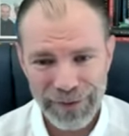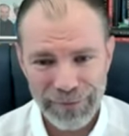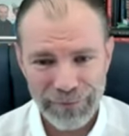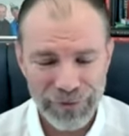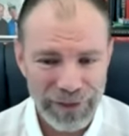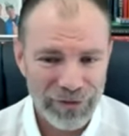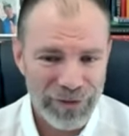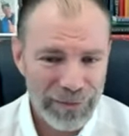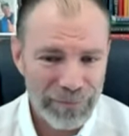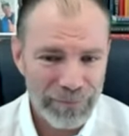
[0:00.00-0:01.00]
for your
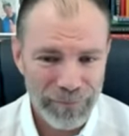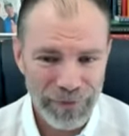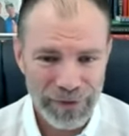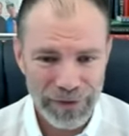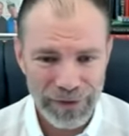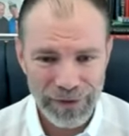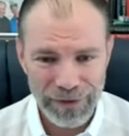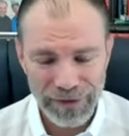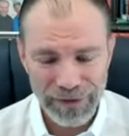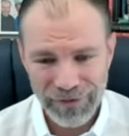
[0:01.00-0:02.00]
gym,
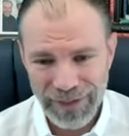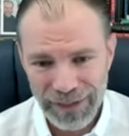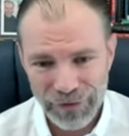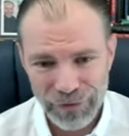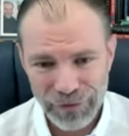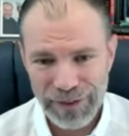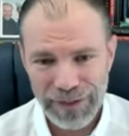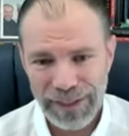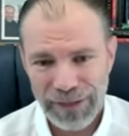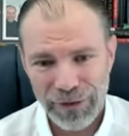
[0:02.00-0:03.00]
the studies
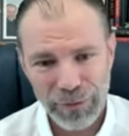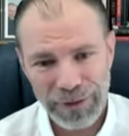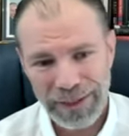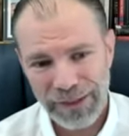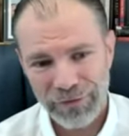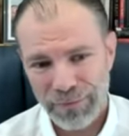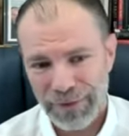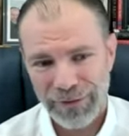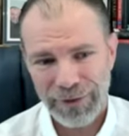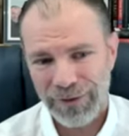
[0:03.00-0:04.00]
reveal that you will lift
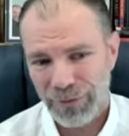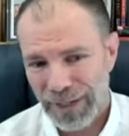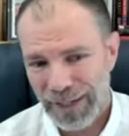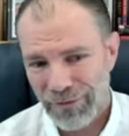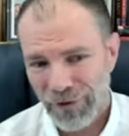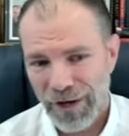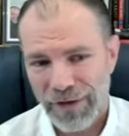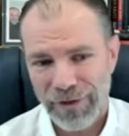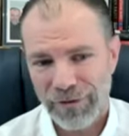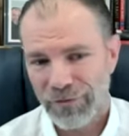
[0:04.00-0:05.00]
between
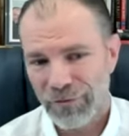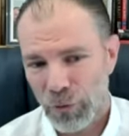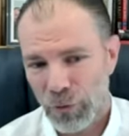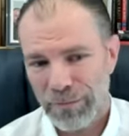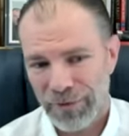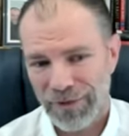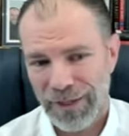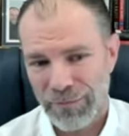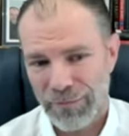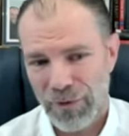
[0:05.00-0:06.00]
25 and
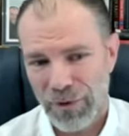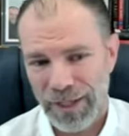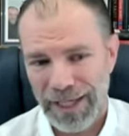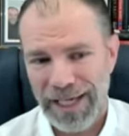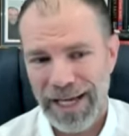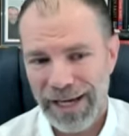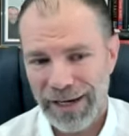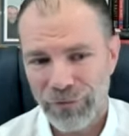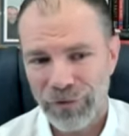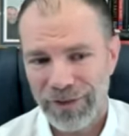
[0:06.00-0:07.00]
40% more in
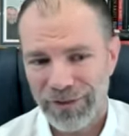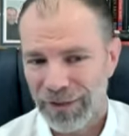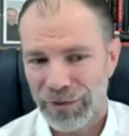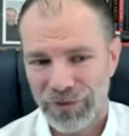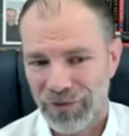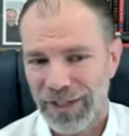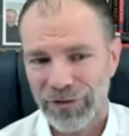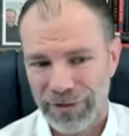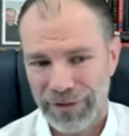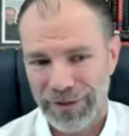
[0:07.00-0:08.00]
every single
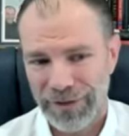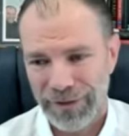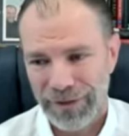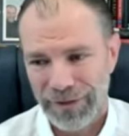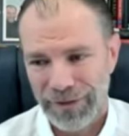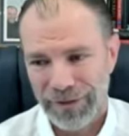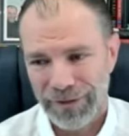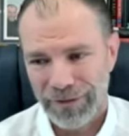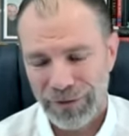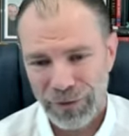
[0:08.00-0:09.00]
session.
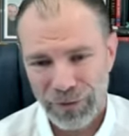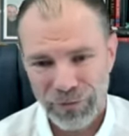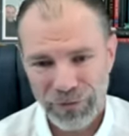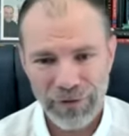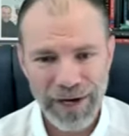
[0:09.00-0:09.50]
So for